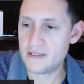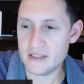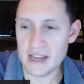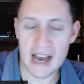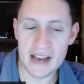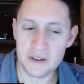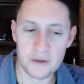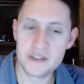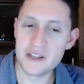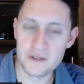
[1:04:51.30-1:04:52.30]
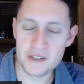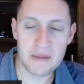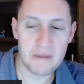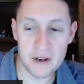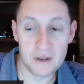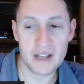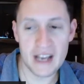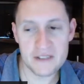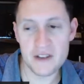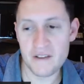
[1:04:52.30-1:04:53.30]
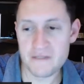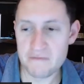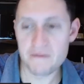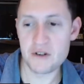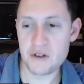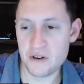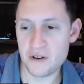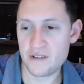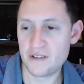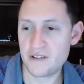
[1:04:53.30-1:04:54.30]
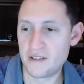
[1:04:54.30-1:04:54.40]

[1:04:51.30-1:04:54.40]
Yeah, I don't see those type of colags often for sure.